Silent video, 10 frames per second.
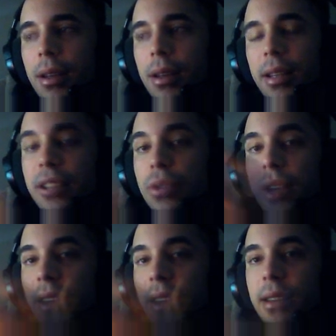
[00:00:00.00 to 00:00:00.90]
That's why I
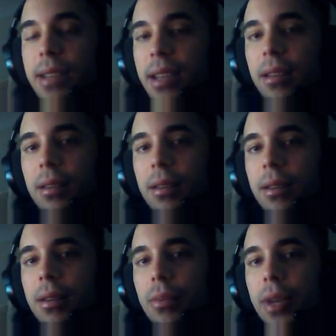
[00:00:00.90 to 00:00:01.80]
didn't take
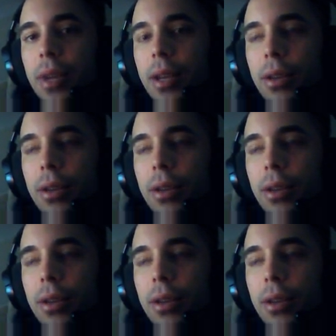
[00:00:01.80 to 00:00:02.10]
a break, you know.